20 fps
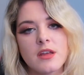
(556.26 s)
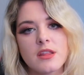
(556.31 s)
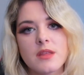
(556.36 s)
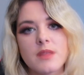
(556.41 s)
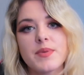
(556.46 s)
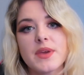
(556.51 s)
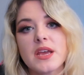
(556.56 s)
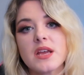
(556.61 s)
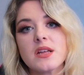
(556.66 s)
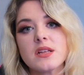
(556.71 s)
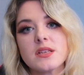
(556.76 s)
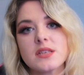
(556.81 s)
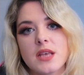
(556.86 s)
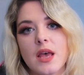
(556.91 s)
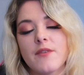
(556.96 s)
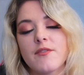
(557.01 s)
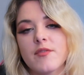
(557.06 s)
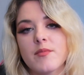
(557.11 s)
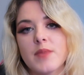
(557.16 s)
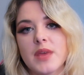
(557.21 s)
The big
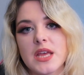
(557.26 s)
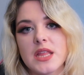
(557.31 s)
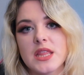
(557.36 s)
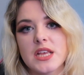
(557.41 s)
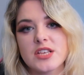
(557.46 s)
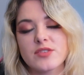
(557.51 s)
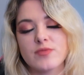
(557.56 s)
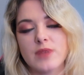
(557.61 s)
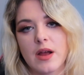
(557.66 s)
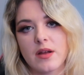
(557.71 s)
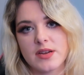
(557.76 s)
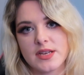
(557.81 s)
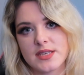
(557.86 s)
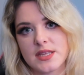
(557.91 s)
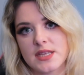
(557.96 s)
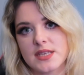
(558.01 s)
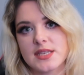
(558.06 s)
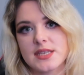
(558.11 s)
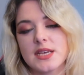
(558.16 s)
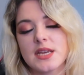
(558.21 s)
concern for me in this round is
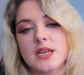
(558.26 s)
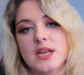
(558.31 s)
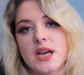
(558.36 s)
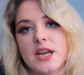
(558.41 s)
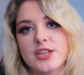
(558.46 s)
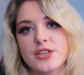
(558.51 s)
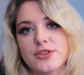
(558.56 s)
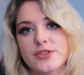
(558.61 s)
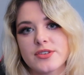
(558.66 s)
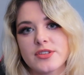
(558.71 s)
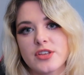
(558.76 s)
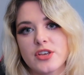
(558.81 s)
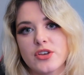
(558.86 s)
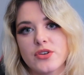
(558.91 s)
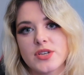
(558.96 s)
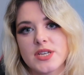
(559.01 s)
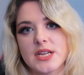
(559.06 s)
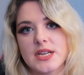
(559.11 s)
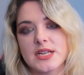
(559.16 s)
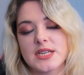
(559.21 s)
that C9 used the
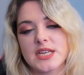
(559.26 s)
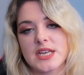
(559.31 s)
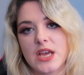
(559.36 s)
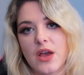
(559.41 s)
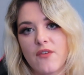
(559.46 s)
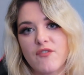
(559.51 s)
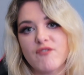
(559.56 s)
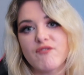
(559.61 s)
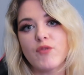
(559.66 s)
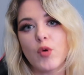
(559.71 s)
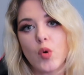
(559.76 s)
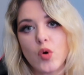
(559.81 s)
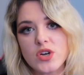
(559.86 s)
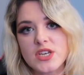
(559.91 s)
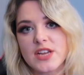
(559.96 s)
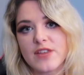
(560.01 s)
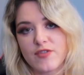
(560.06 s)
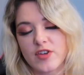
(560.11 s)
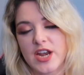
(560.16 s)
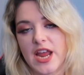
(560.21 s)
utility of 4
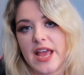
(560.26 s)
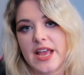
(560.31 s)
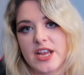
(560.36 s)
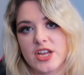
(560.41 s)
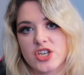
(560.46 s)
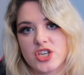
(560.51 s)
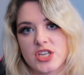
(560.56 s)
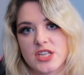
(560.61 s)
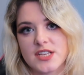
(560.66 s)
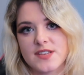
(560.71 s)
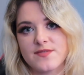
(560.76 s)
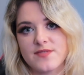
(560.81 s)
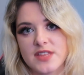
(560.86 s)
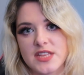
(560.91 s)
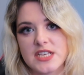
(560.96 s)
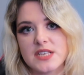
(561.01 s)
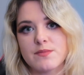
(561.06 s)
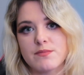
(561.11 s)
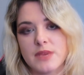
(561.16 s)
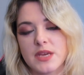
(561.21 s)
different agents for
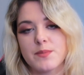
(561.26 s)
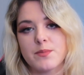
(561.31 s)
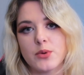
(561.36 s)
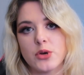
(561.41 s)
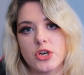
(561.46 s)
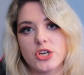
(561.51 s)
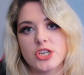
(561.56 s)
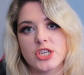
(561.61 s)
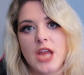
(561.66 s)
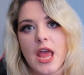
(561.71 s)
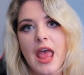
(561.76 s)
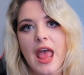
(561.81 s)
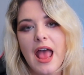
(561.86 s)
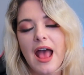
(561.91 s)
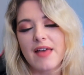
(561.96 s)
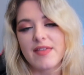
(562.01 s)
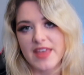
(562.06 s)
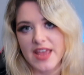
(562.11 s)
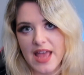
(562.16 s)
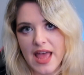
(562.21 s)
this mid push,
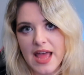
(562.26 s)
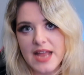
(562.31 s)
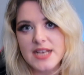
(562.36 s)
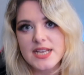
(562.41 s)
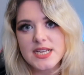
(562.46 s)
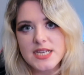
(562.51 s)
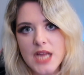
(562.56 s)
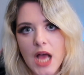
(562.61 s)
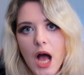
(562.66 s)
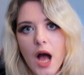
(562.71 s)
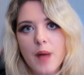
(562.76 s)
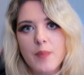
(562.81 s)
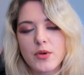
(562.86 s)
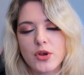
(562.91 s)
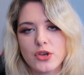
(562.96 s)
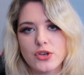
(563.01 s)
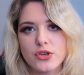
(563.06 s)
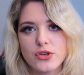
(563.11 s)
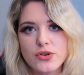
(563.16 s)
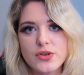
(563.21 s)
and they ended up
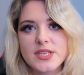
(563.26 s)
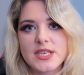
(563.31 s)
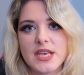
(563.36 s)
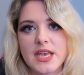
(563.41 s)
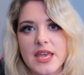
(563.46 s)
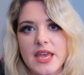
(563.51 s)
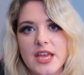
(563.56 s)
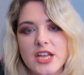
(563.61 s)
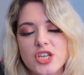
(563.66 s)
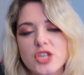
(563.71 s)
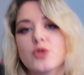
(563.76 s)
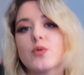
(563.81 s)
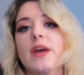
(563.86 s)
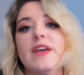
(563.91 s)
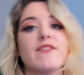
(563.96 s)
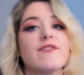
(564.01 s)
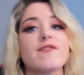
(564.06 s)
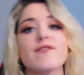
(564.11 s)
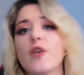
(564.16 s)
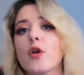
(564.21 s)
losing it to
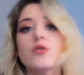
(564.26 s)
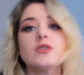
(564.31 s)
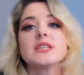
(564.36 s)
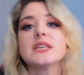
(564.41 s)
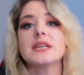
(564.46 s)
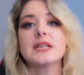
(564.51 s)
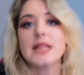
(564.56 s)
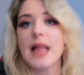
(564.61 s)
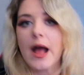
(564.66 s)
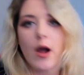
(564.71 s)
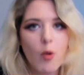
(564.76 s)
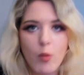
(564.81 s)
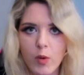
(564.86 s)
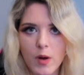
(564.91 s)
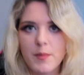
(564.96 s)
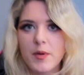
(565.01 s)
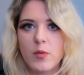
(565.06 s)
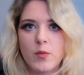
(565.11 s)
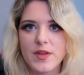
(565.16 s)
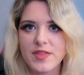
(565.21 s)
a floaty cloud
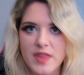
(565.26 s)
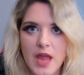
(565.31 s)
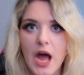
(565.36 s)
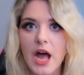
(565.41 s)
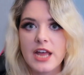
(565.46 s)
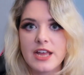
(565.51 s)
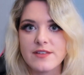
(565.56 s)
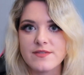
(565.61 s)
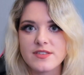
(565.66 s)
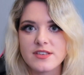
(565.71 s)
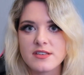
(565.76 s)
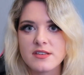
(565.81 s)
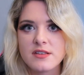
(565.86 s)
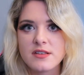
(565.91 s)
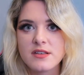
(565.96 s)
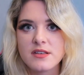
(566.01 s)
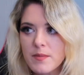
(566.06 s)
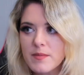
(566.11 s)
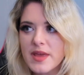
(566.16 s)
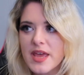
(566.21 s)
woman with knives. The
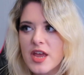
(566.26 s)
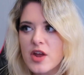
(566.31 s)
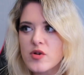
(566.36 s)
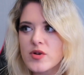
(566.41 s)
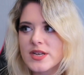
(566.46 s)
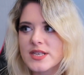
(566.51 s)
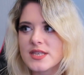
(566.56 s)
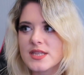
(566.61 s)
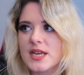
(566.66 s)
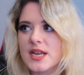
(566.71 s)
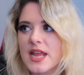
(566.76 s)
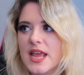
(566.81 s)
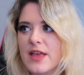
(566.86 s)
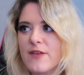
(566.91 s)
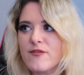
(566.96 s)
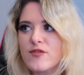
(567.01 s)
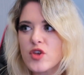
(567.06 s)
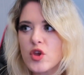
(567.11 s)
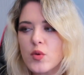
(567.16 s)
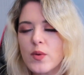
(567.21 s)
problem here is that
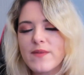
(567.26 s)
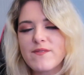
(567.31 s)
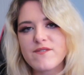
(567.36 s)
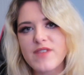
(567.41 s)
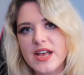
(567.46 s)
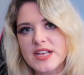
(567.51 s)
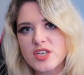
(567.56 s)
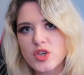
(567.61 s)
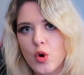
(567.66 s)
if you invest